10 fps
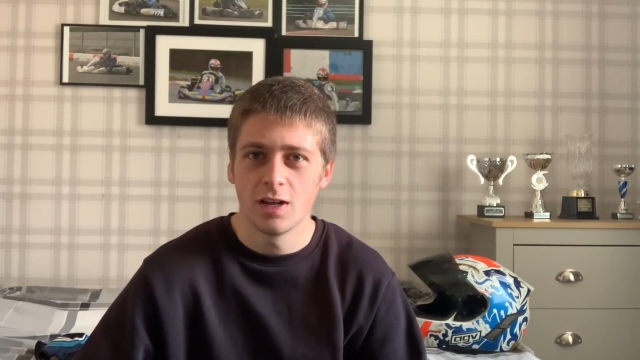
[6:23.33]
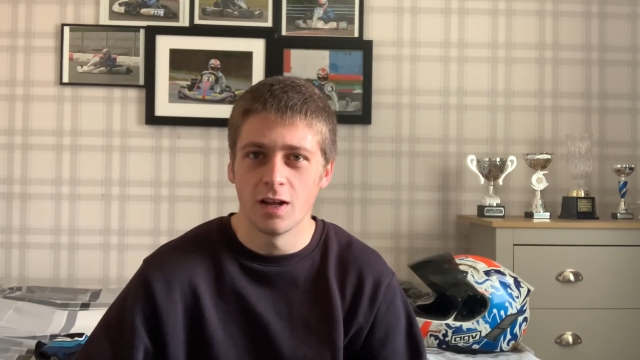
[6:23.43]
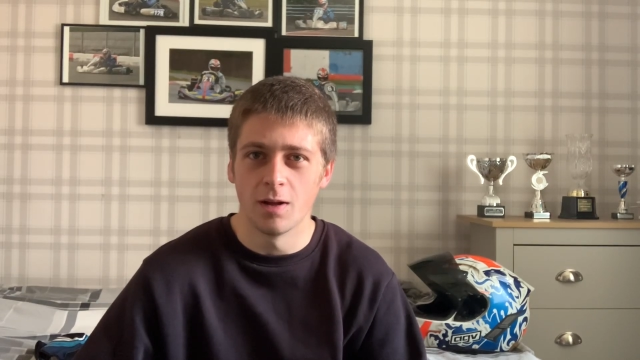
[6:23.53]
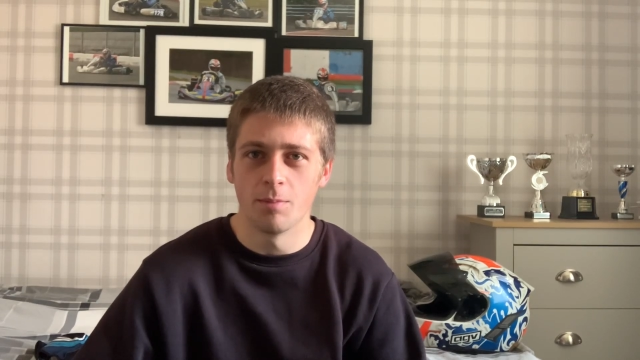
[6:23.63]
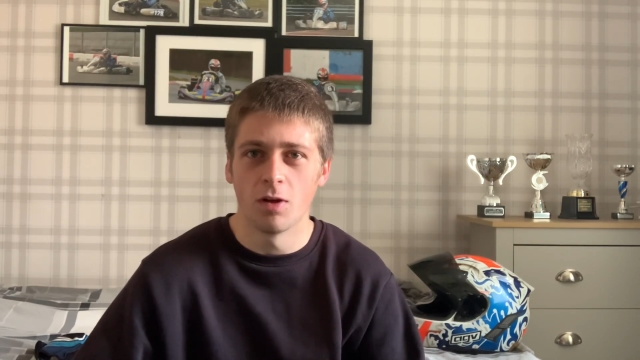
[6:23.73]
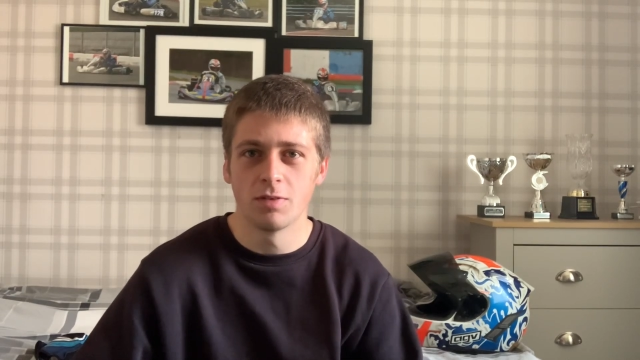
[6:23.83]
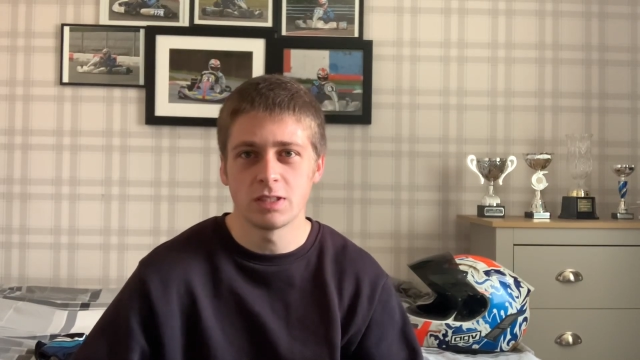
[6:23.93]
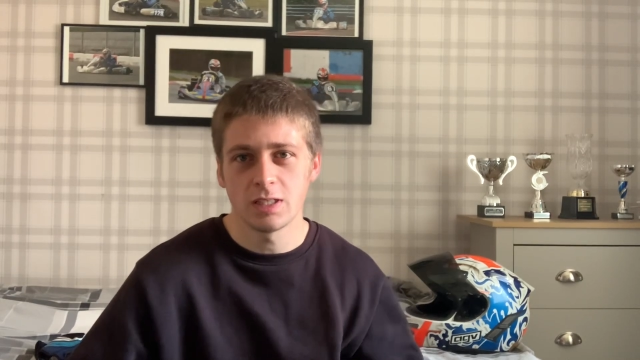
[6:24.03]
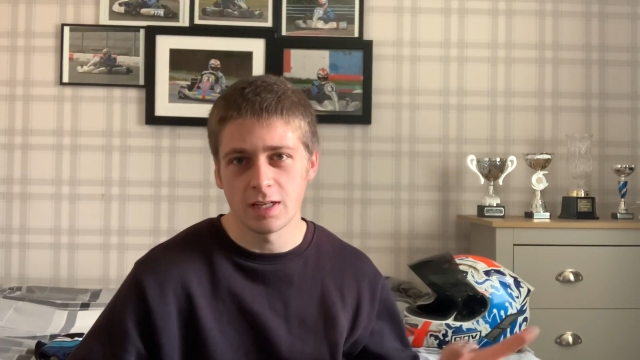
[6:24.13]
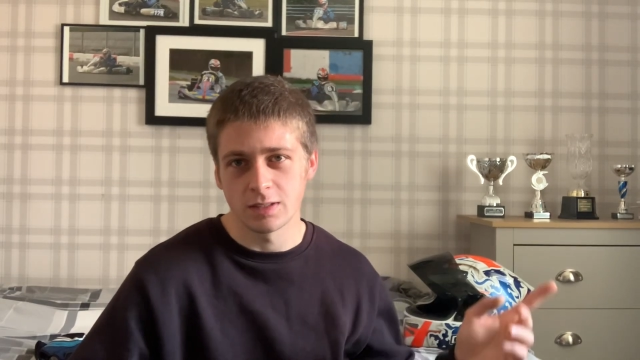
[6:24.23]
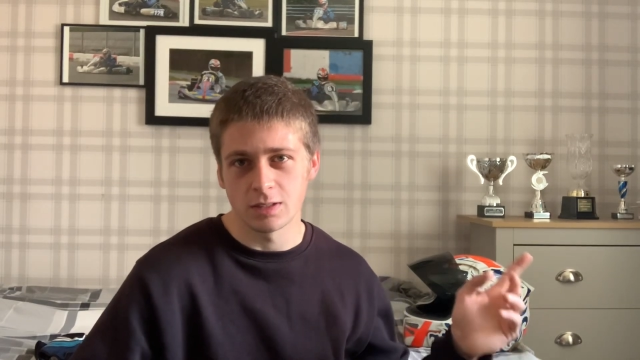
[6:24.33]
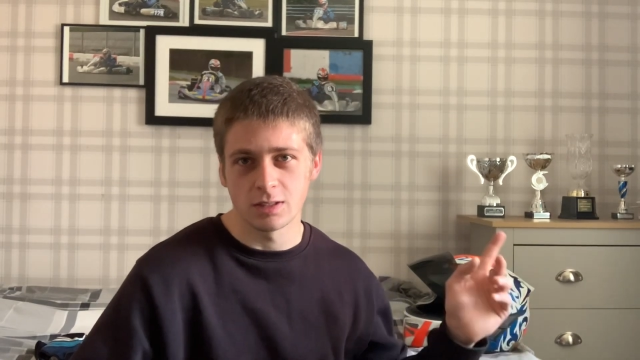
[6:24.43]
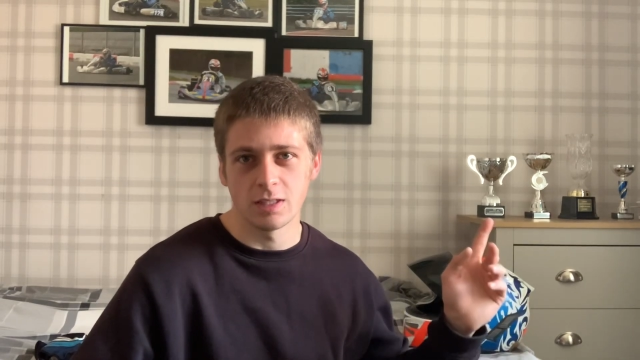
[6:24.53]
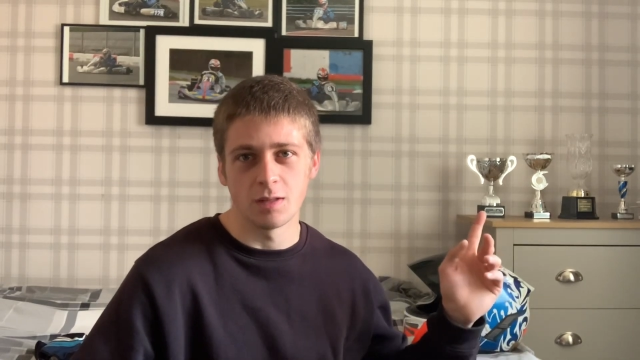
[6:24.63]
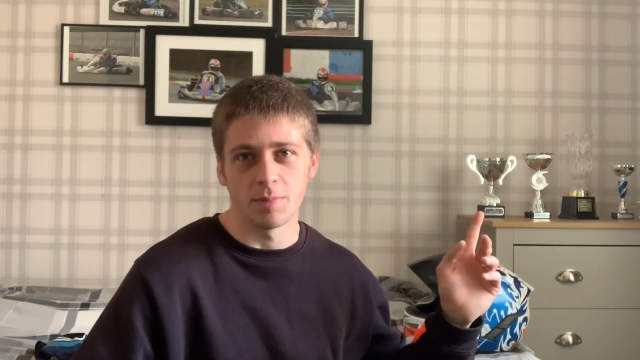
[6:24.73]
Obviously, as you can
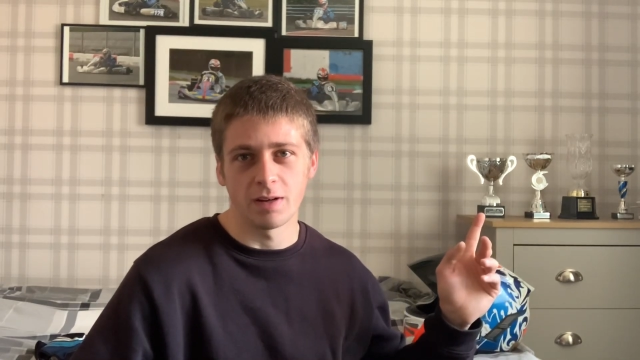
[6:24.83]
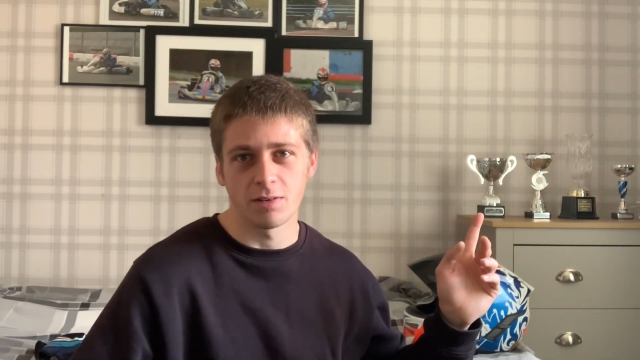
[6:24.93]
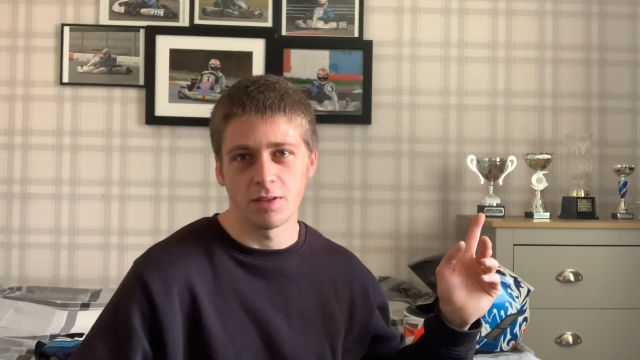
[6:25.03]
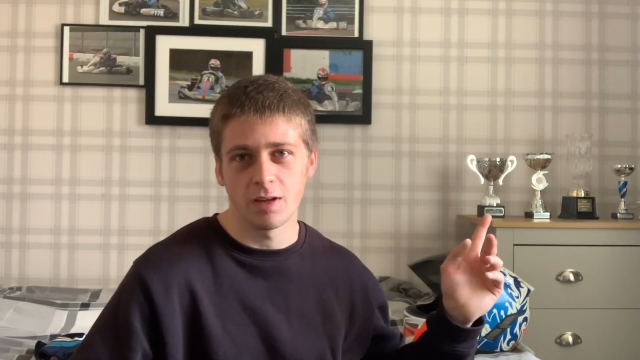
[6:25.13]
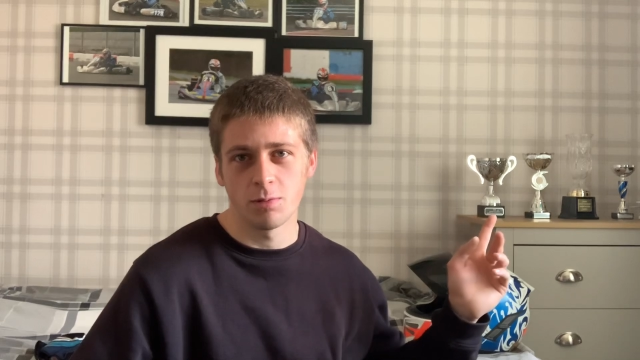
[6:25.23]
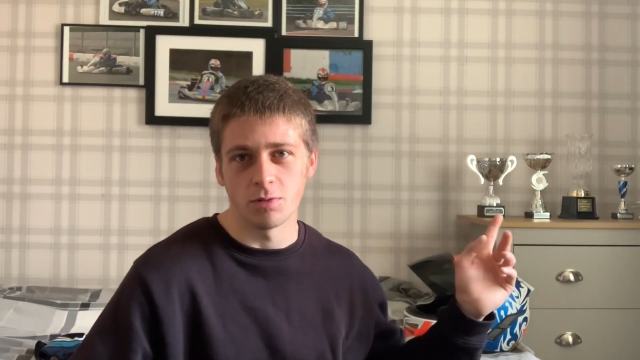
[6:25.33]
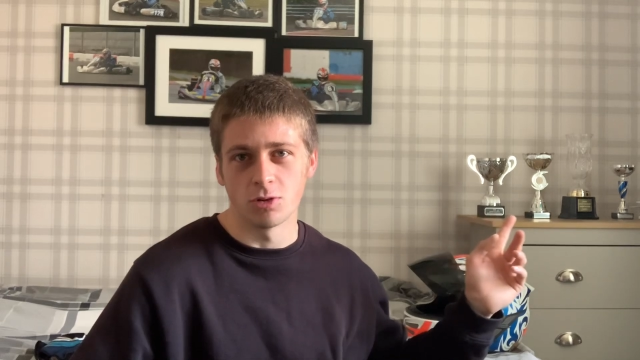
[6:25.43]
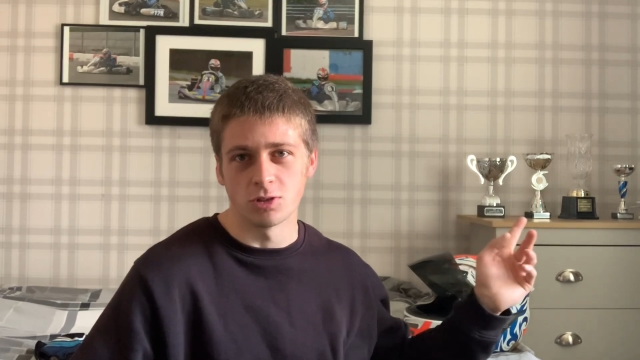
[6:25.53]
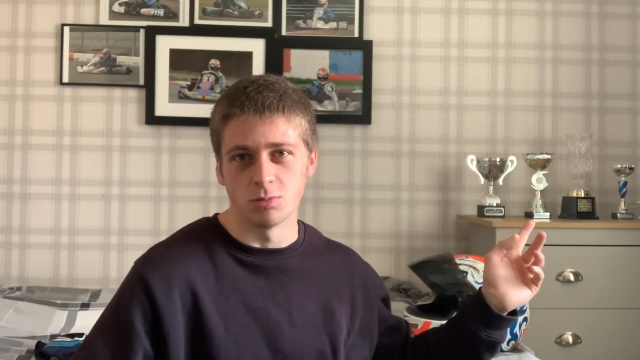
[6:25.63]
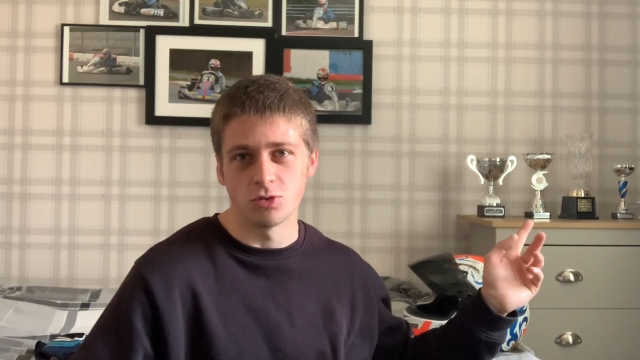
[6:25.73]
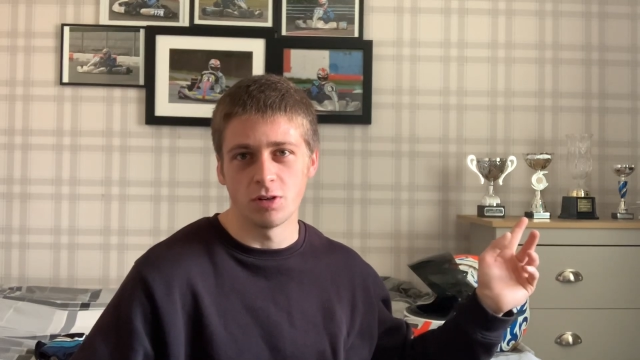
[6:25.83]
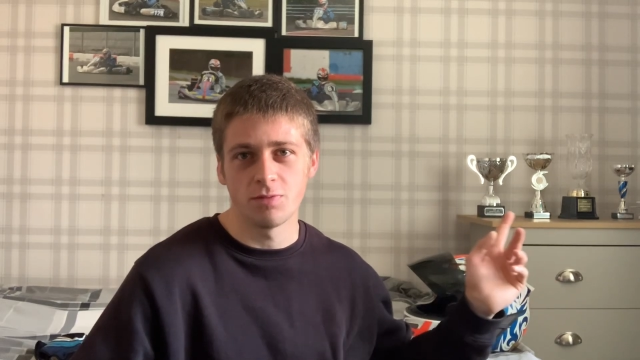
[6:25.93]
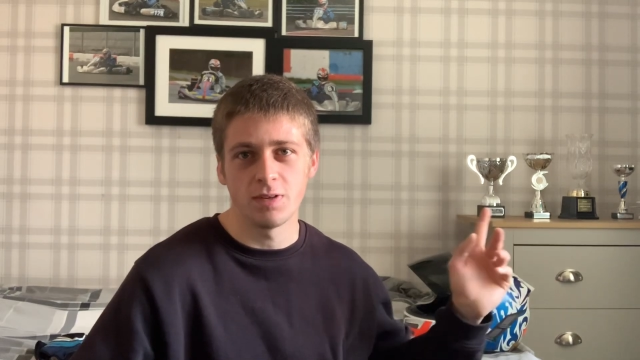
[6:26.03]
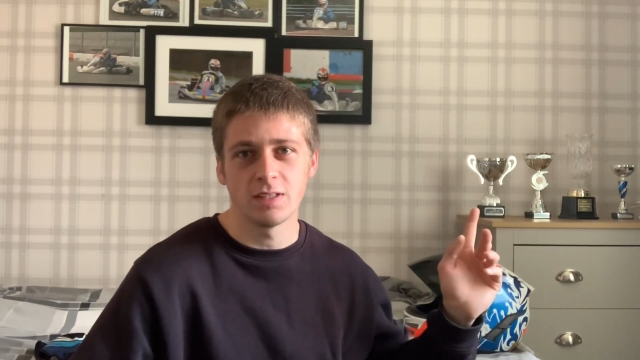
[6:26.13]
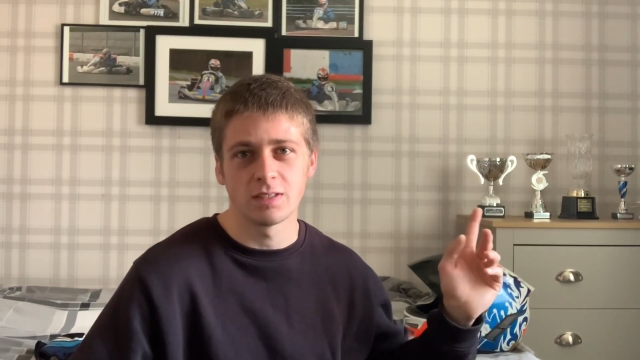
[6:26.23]
see in the background there, we've got some
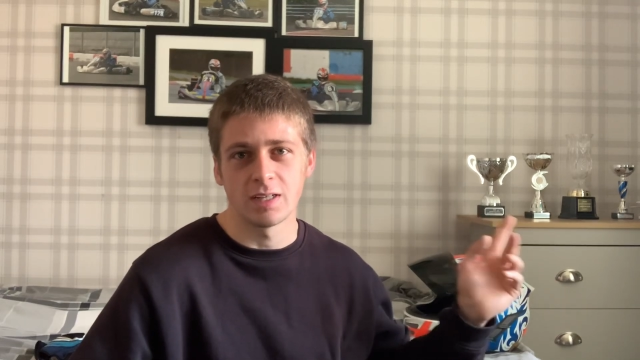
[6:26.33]
trophies.